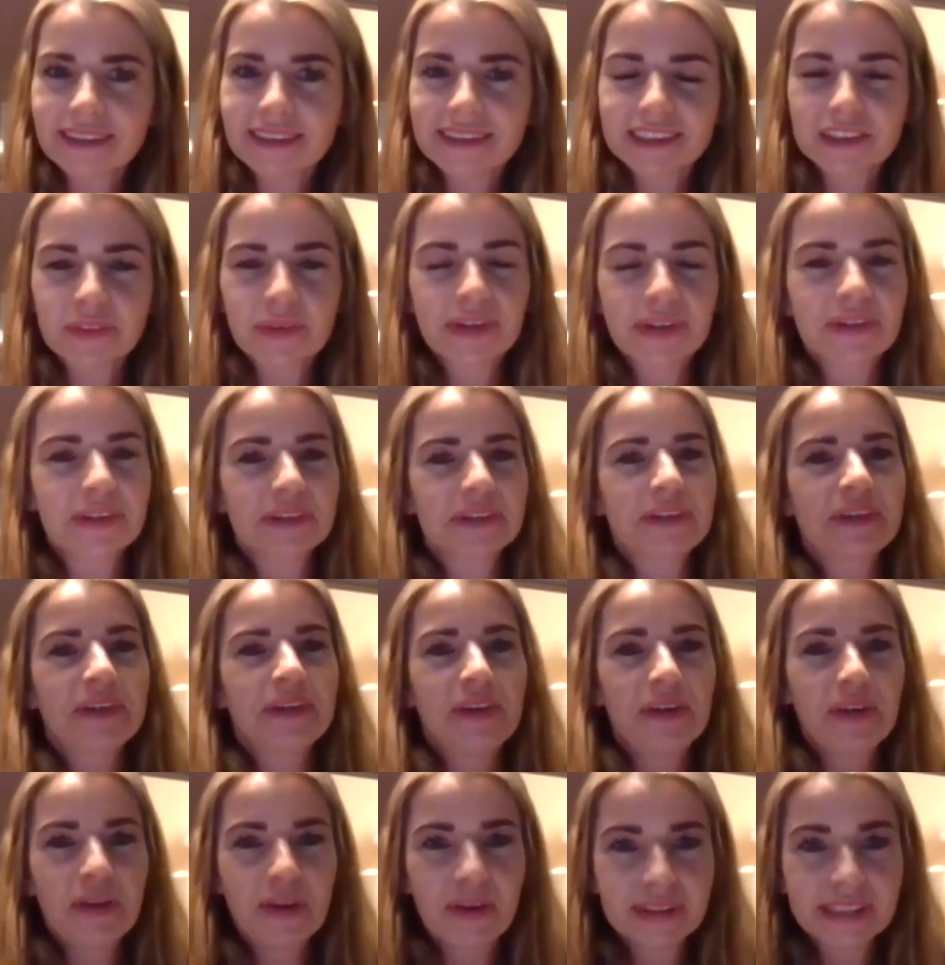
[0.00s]
So I got a
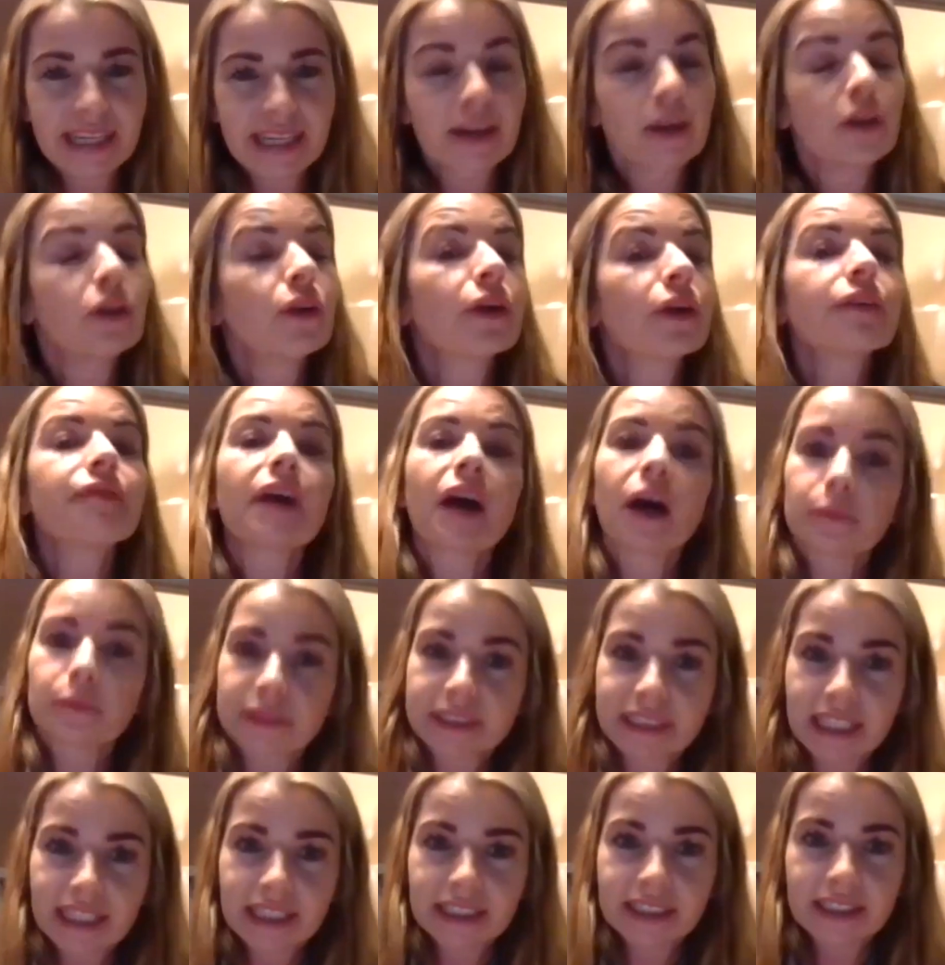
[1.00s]
lot of
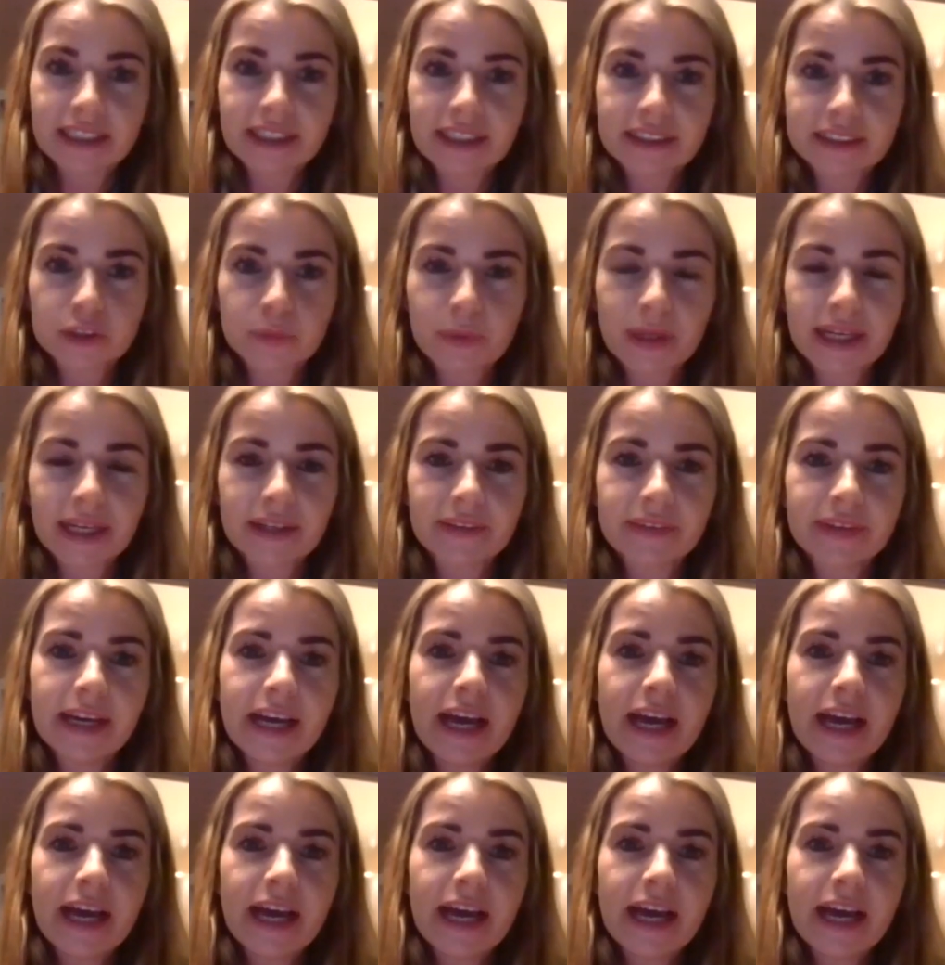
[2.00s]
uptake as well.